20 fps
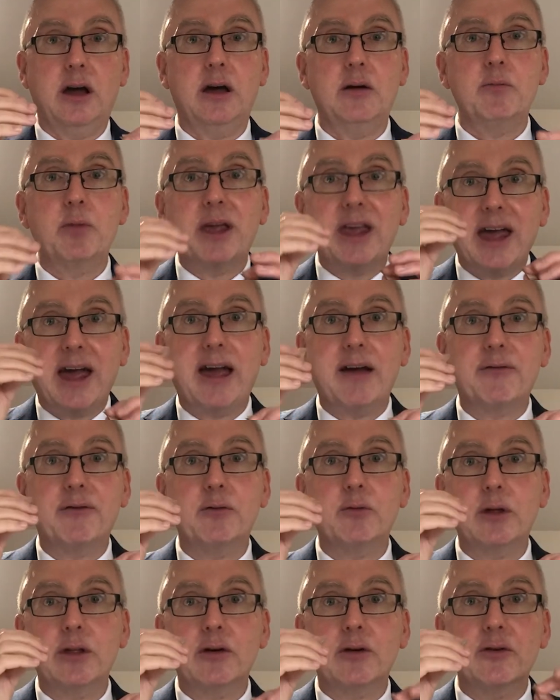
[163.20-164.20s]
Be careful
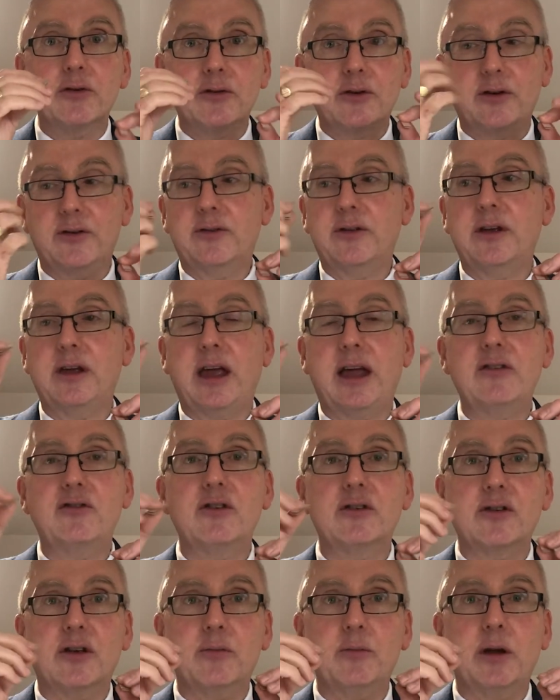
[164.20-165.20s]
with those because the
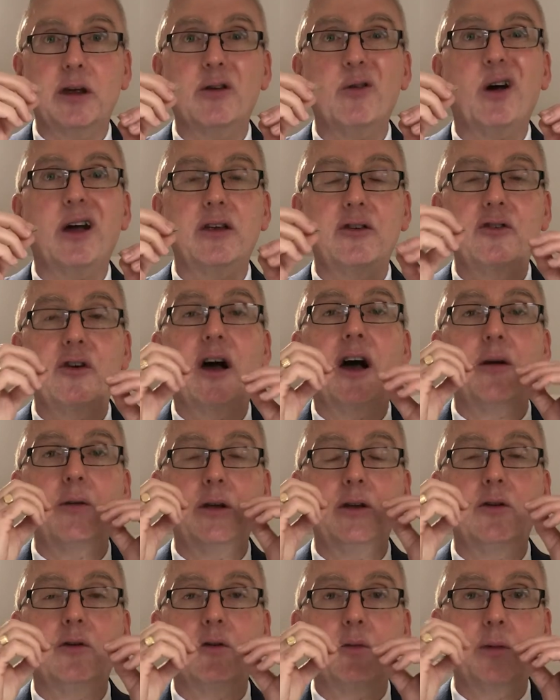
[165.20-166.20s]
edges can be quite sharp. You
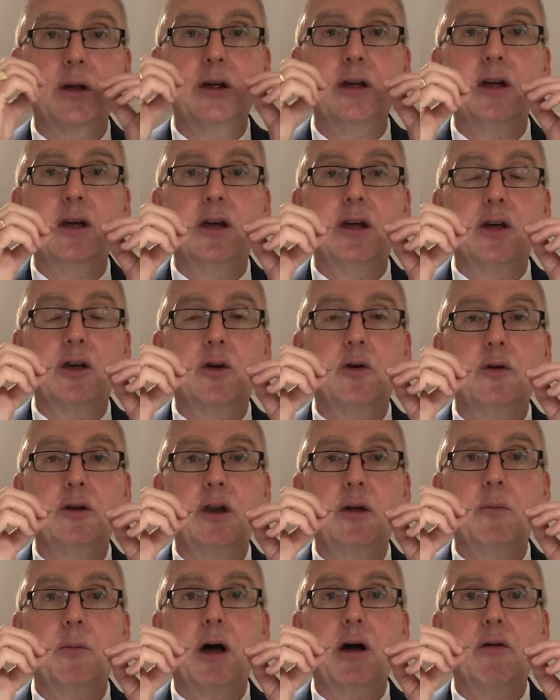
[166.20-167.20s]
don't want to be cutting
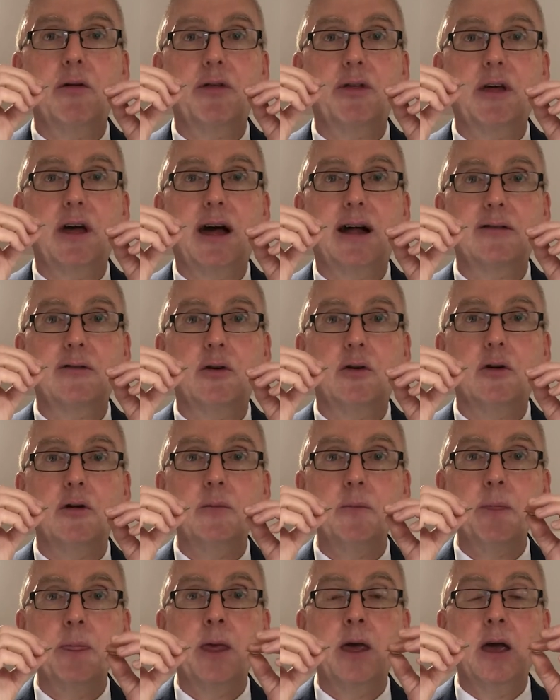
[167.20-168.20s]
your mouth at
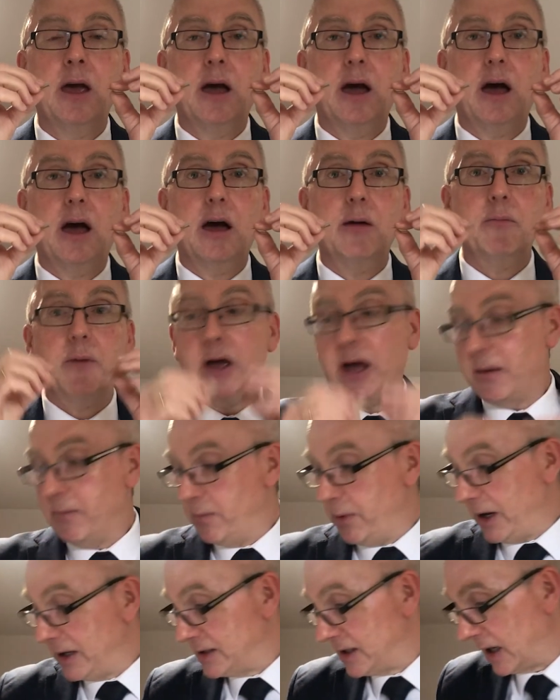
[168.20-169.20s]
all. And
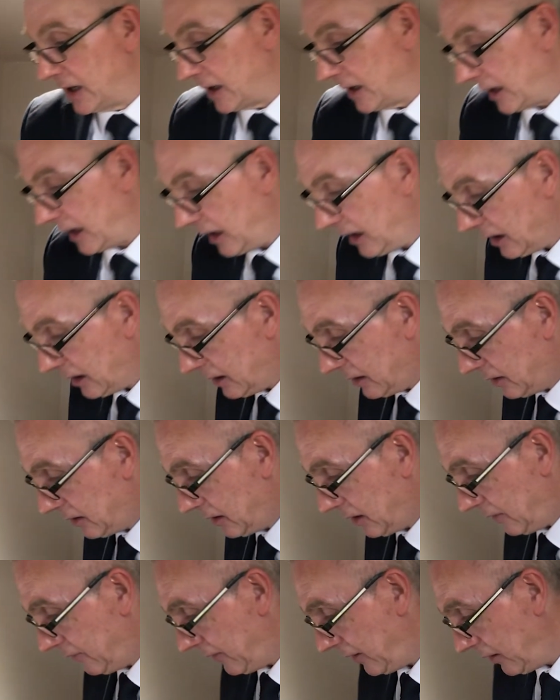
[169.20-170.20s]
basically,
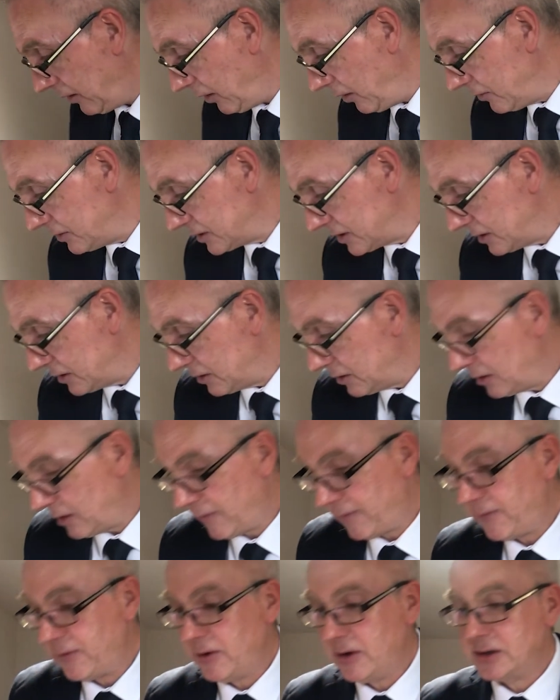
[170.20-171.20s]
if you use the
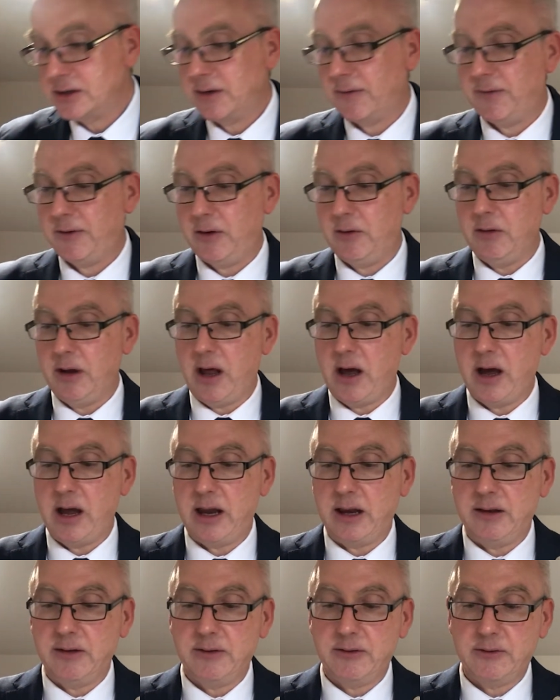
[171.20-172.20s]
first few
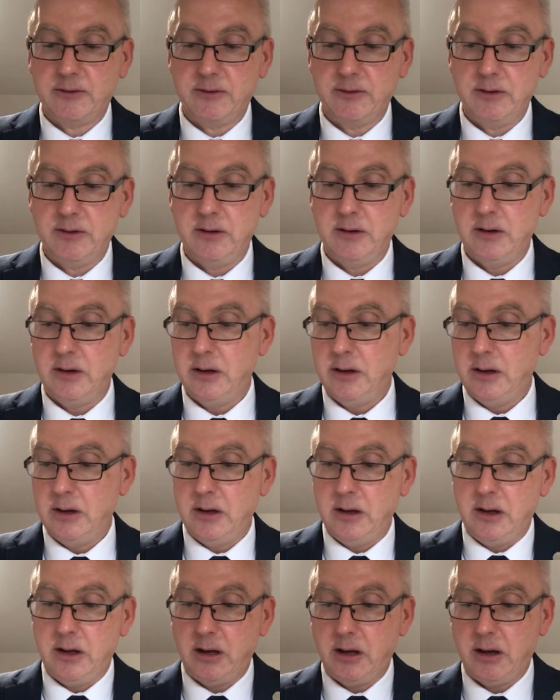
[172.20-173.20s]
lines
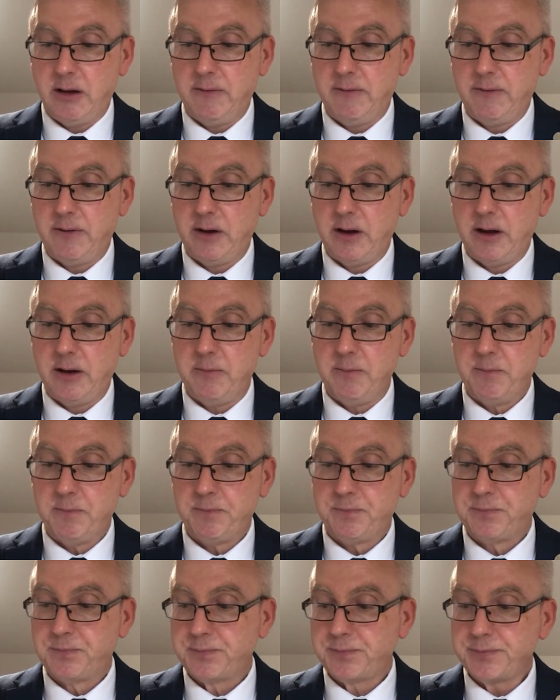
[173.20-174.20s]
of
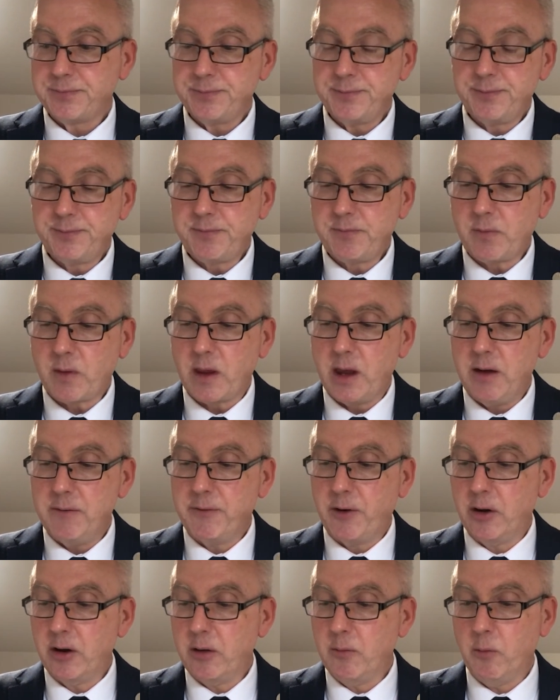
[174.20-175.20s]

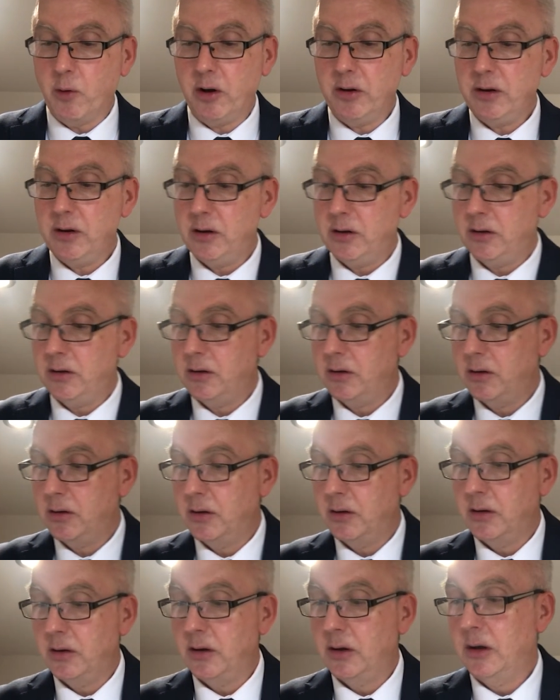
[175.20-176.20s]
volume 1,
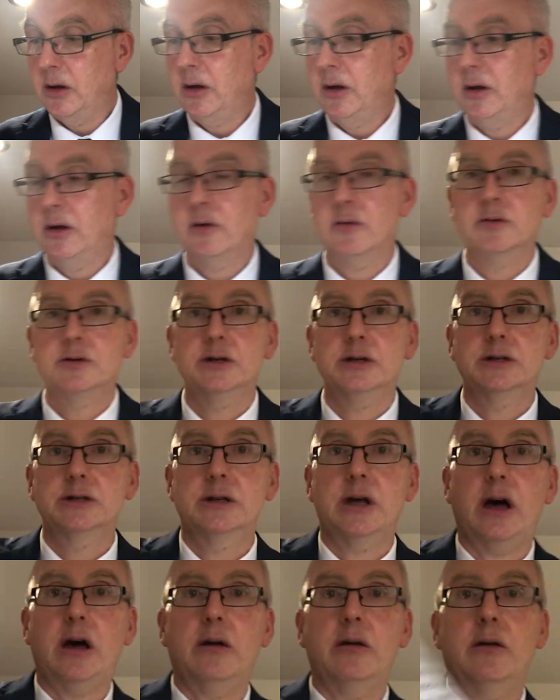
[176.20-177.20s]
which is
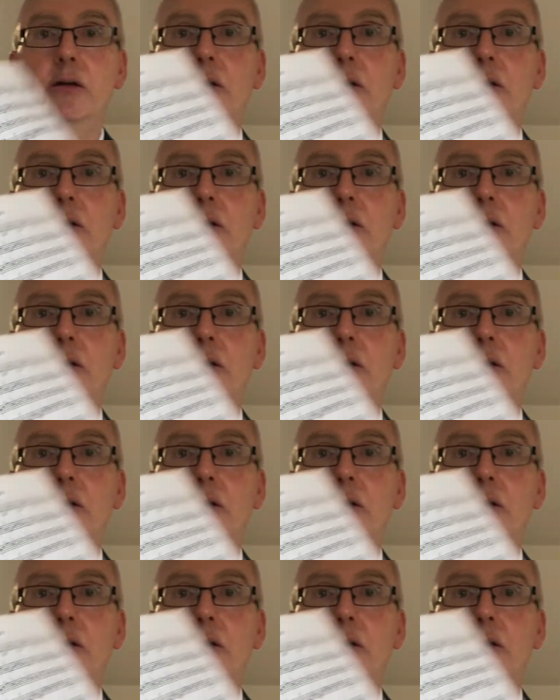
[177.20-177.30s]
that